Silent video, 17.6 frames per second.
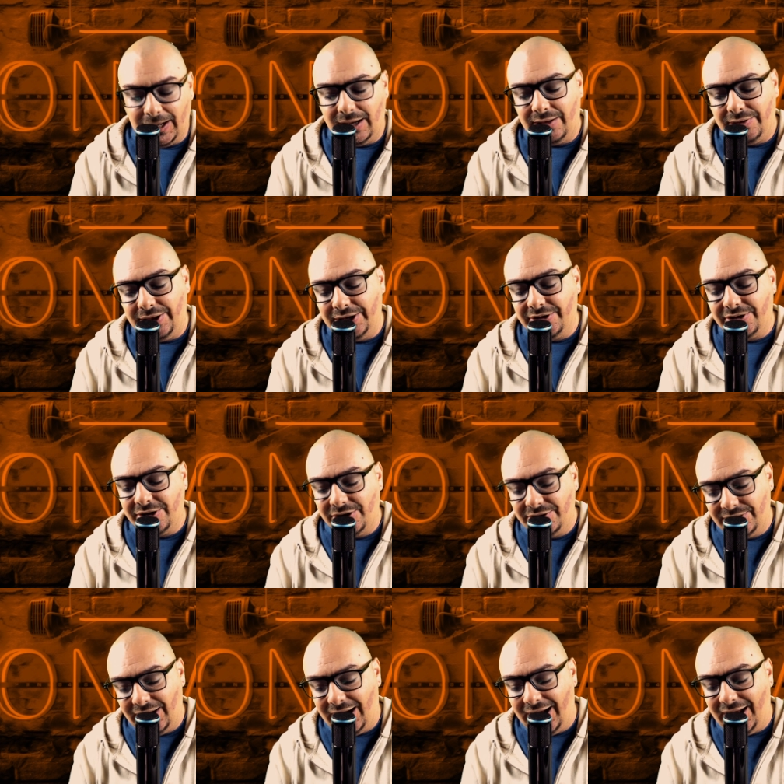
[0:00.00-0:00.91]
and they
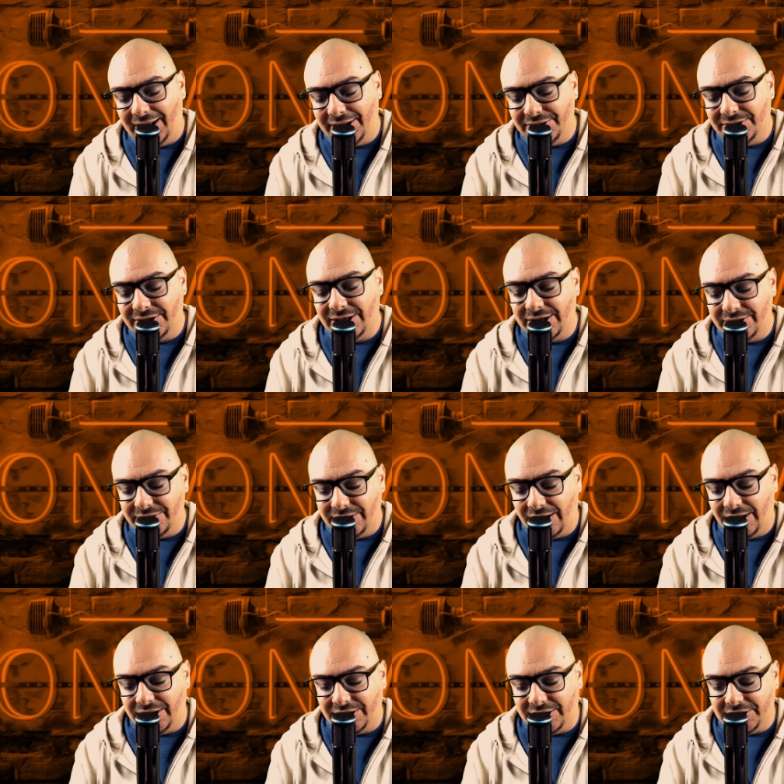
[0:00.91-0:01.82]
could not get it
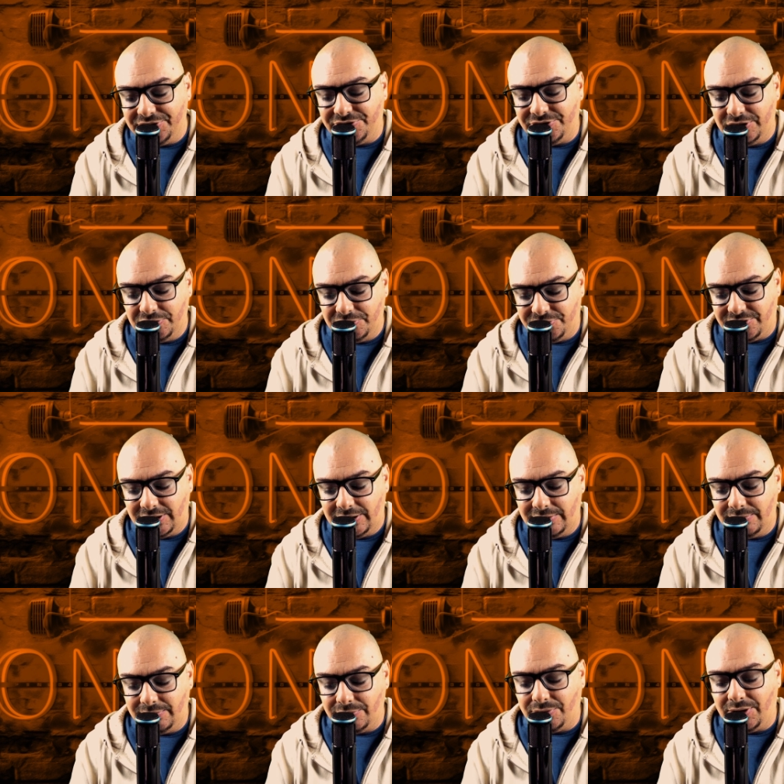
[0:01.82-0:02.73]
done against
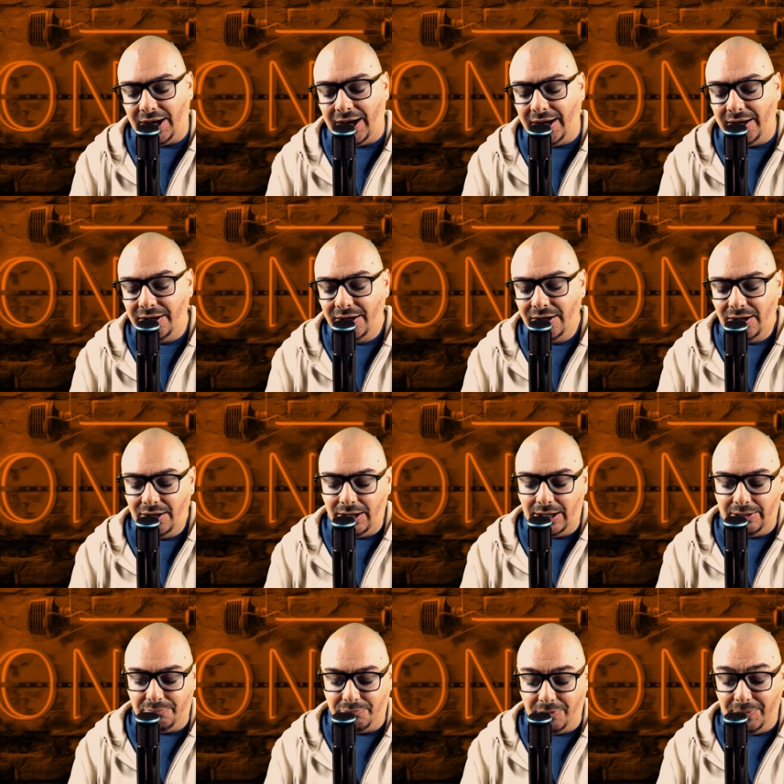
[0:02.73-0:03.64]
Houston. Okay.
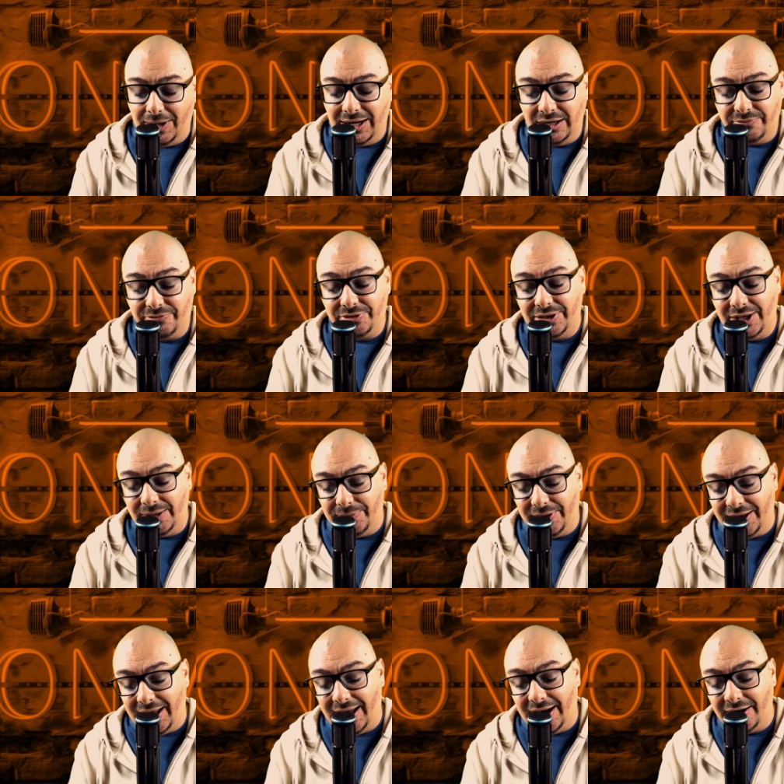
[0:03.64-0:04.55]
And remaining for them,
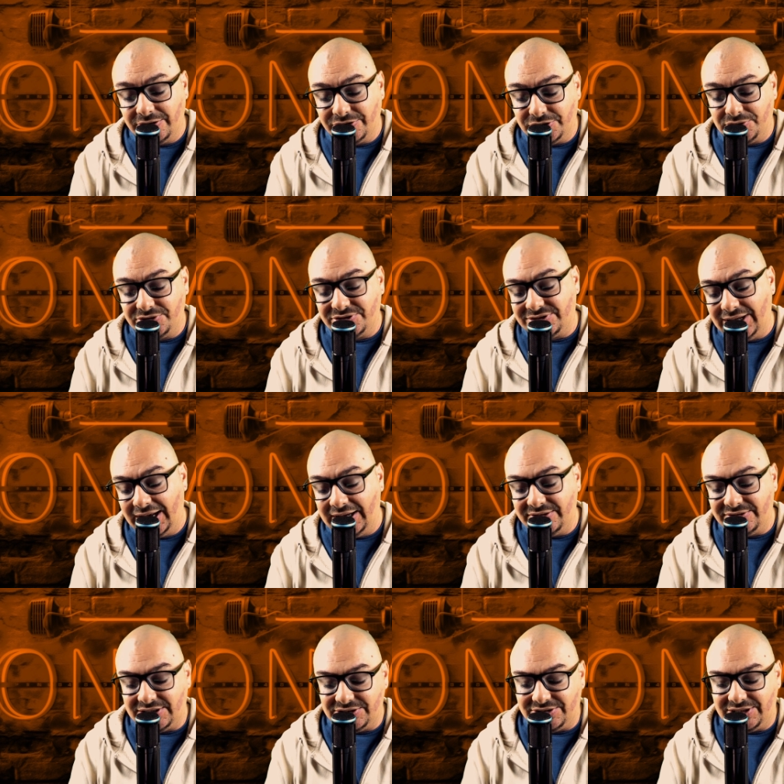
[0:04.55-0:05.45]
they got Arizona
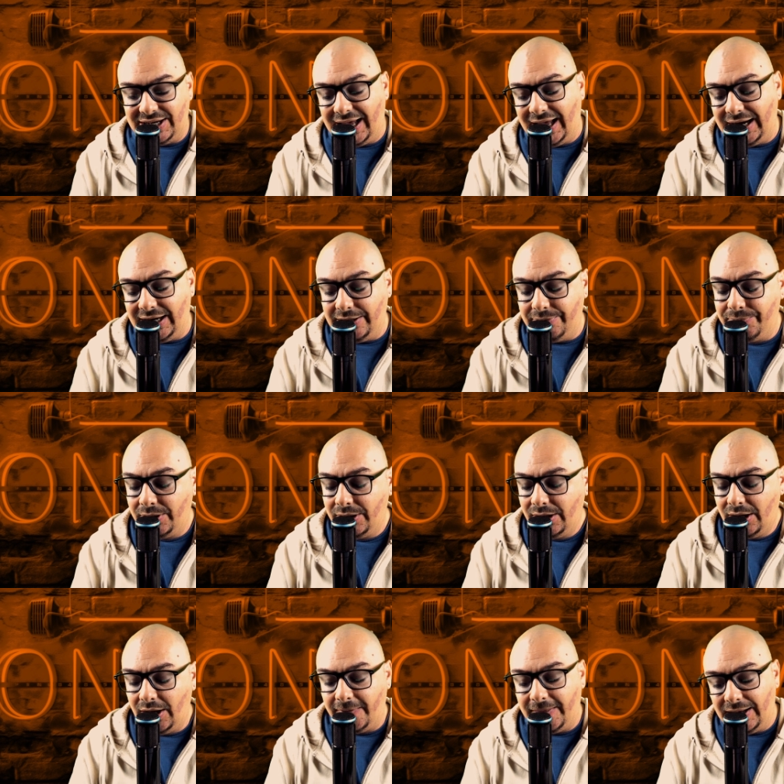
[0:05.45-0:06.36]
State, Cincinnati,
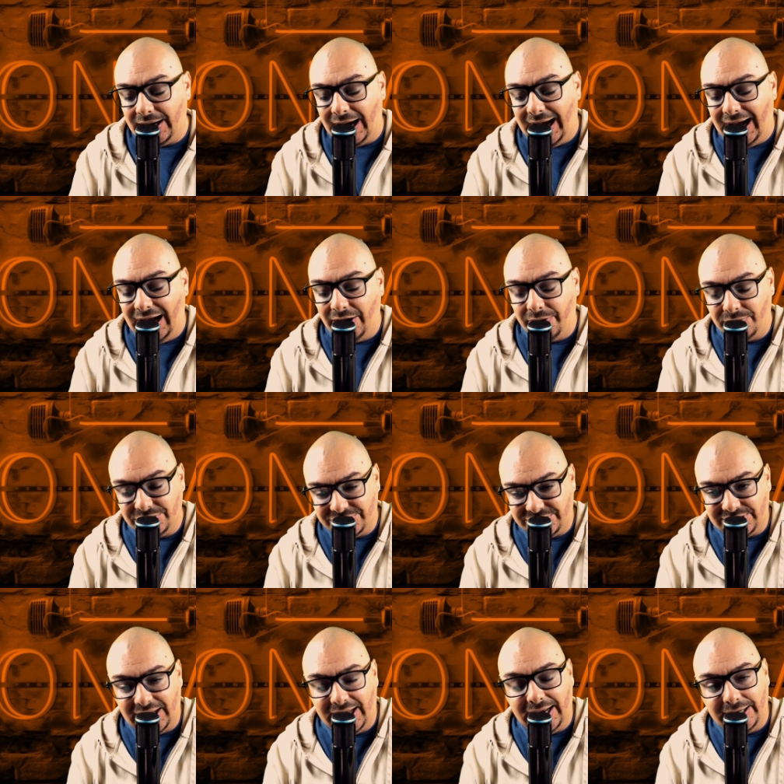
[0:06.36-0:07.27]
and then Iowa
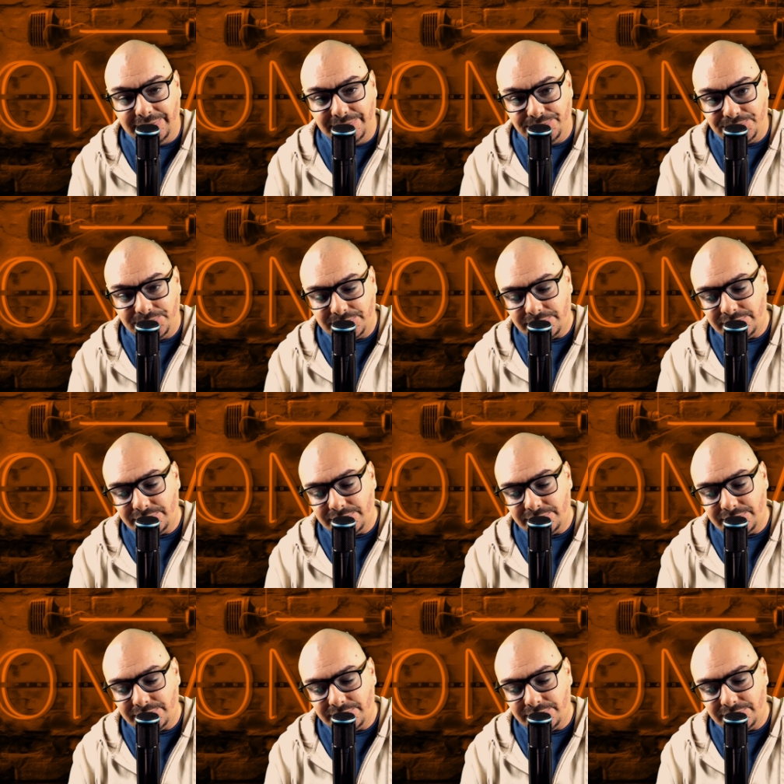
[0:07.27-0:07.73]
State